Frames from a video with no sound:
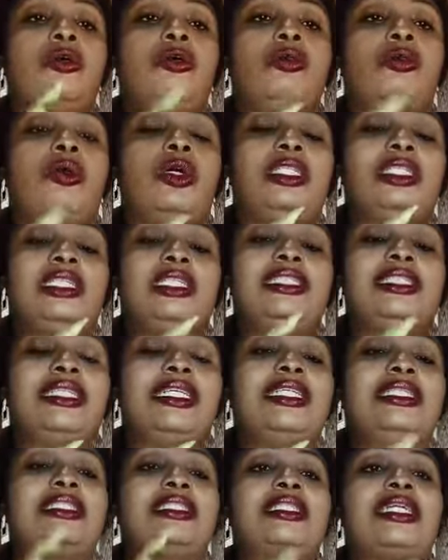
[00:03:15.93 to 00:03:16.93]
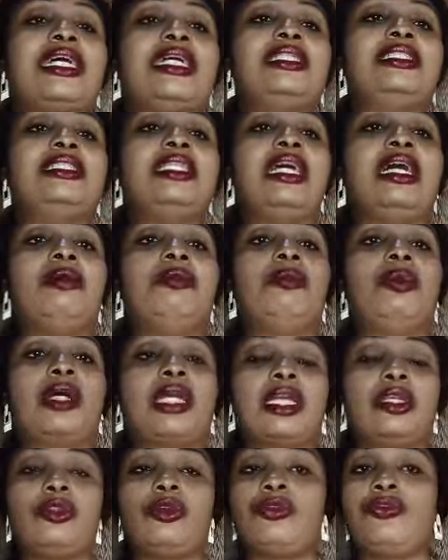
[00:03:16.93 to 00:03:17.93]
wash it inside that
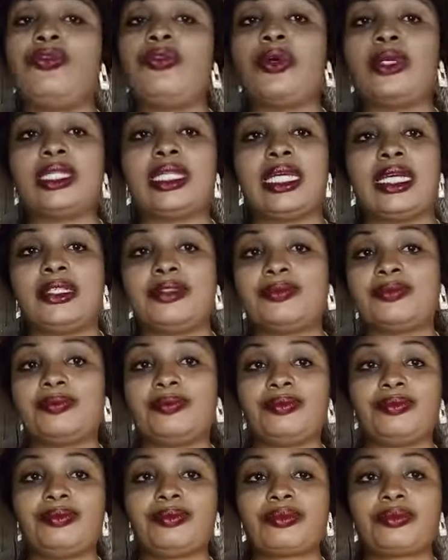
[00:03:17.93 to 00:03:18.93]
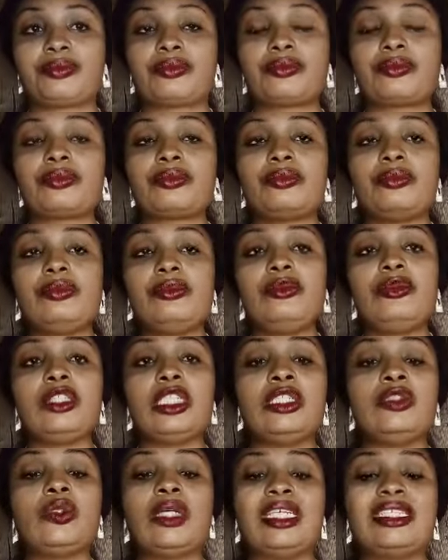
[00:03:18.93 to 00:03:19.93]
bucket of water.
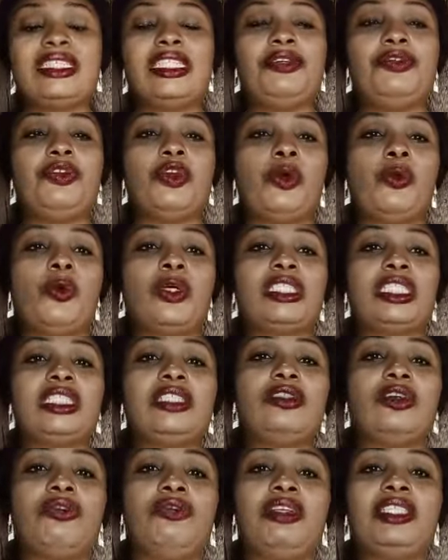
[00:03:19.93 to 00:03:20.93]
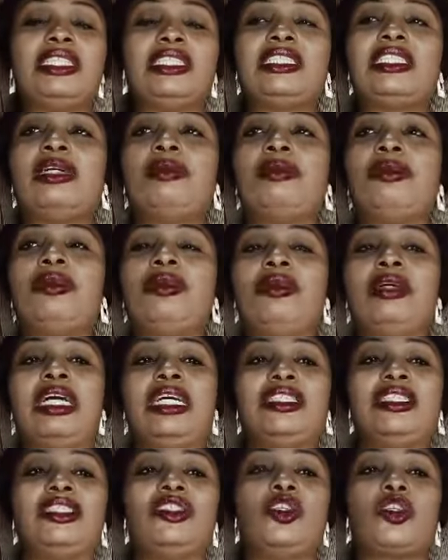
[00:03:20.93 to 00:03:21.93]
Do as if you're washing your vegetable,
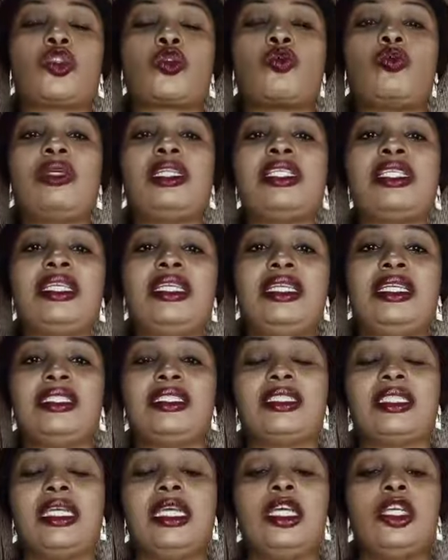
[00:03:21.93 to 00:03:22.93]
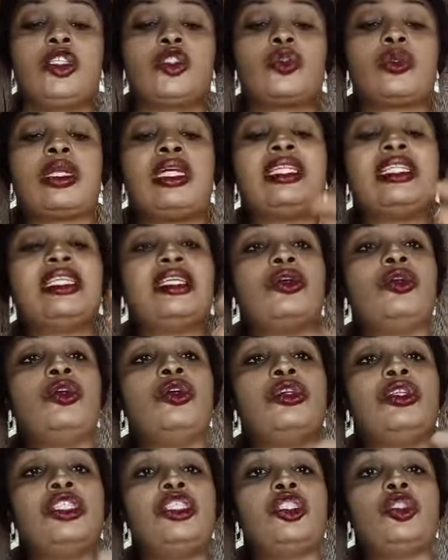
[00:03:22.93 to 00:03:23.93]
as you're squeezing it, so that the
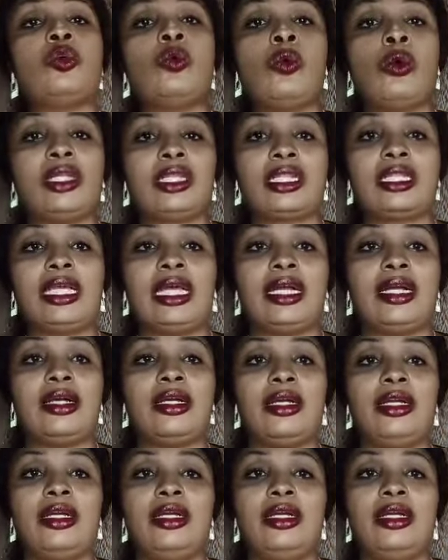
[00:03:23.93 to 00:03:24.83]
ogirishi water,